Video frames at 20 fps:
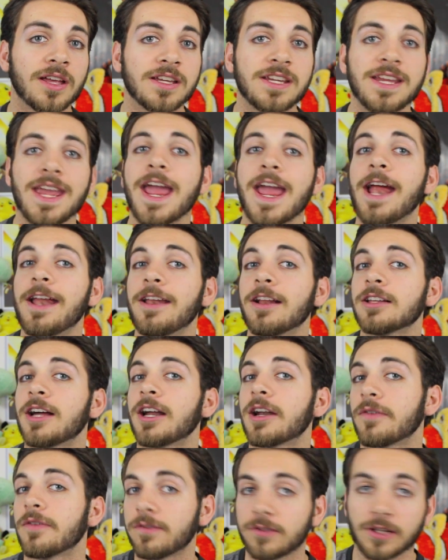he added a
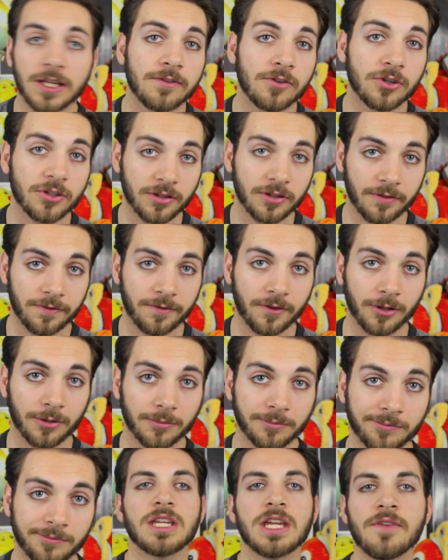lot of flavor to the film.